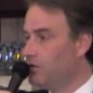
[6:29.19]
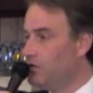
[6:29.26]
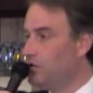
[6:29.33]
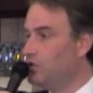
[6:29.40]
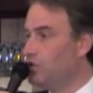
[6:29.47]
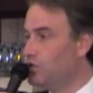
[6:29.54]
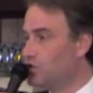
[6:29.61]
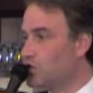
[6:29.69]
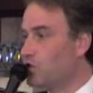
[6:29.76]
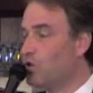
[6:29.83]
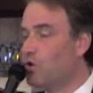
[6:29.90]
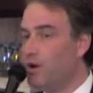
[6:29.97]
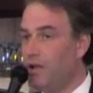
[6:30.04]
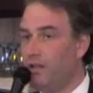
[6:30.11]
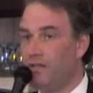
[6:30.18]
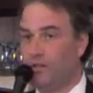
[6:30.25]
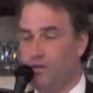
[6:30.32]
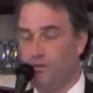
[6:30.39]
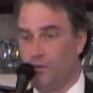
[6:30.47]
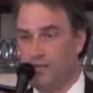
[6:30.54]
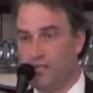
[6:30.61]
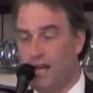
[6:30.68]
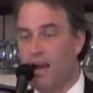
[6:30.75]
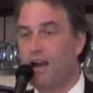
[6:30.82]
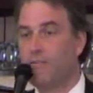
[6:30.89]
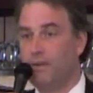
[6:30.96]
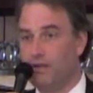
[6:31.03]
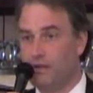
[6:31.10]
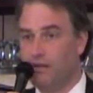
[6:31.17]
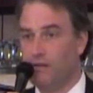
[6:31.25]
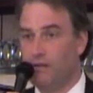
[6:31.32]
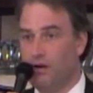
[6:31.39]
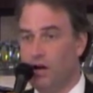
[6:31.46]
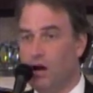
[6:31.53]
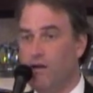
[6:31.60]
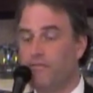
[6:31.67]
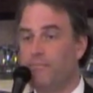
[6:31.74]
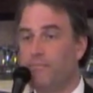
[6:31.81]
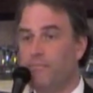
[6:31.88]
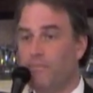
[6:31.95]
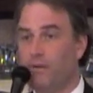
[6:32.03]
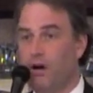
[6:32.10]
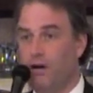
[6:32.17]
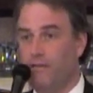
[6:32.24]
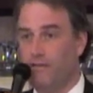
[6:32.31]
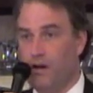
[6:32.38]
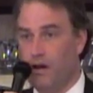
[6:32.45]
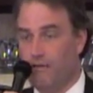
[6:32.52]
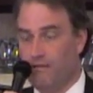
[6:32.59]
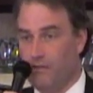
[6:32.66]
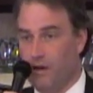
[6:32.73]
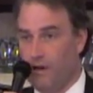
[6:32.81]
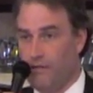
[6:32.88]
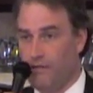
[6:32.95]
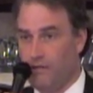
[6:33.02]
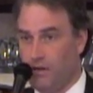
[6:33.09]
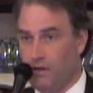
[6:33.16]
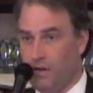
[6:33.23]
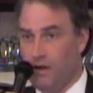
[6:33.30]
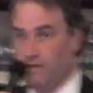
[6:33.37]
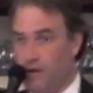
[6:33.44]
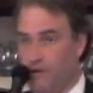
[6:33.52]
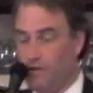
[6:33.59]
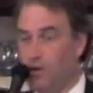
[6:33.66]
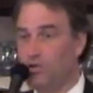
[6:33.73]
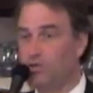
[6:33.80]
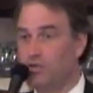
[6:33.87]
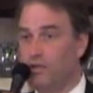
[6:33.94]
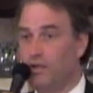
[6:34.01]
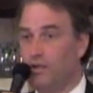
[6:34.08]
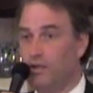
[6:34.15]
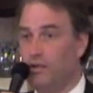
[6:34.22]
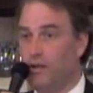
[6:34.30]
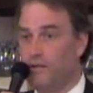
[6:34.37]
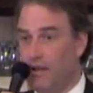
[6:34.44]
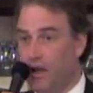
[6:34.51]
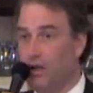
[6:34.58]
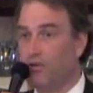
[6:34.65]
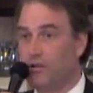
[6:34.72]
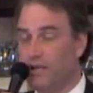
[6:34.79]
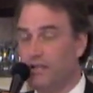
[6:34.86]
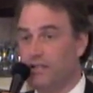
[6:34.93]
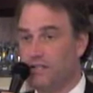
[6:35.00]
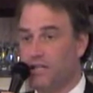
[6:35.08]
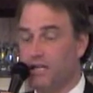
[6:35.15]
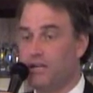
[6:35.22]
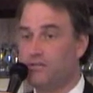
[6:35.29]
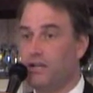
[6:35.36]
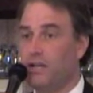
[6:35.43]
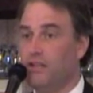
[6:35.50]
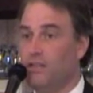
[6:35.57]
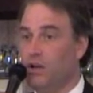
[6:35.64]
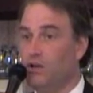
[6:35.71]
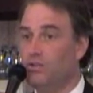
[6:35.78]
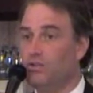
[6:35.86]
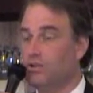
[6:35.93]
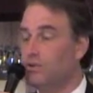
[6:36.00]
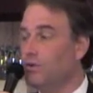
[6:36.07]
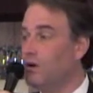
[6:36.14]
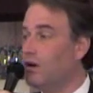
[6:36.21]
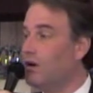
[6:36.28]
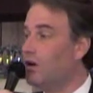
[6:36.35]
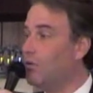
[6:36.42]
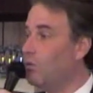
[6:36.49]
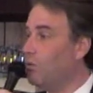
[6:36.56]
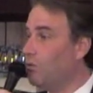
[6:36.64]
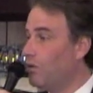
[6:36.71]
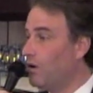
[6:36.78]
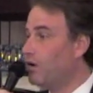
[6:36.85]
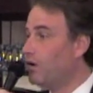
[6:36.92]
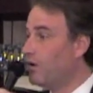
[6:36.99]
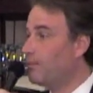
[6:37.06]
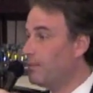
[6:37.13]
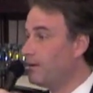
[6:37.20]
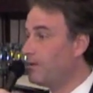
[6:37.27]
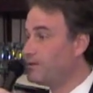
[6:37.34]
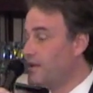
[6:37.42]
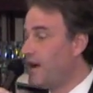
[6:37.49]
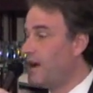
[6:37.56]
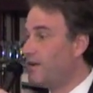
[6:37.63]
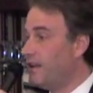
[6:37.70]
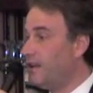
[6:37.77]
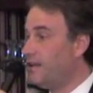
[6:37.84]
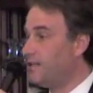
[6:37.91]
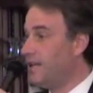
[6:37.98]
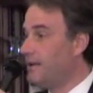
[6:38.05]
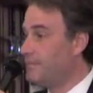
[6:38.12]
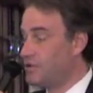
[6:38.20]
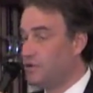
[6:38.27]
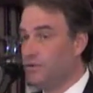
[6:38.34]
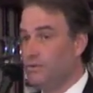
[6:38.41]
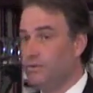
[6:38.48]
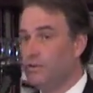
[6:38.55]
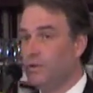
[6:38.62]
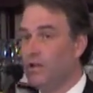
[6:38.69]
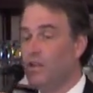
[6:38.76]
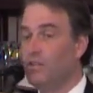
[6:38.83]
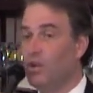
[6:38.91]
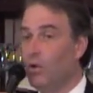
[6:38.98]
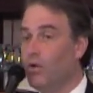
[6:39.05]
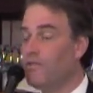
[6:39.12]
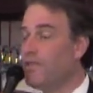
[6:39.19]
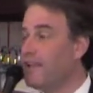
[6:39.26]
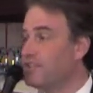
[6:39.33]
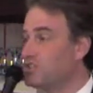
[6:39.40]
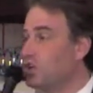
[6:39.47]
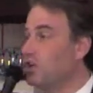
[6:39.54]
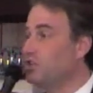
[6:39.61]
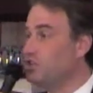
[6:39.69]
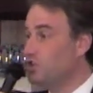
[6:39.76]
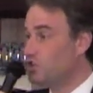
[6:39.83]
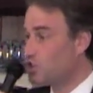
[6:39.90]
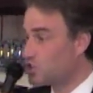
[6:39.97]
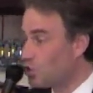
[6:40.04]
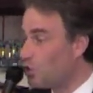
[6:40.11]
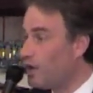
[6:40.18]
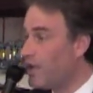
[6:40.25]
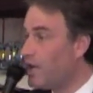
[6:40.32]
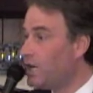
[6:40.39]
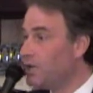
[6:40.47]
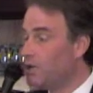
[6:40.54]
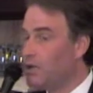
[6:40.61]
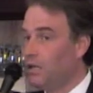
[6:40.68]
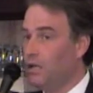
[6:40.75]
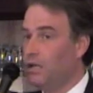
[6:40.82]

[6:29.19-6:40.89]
to destroy the retirement of the elderly in this country and those who are going to be retiring anytime soon, the only thing that's going to destroy it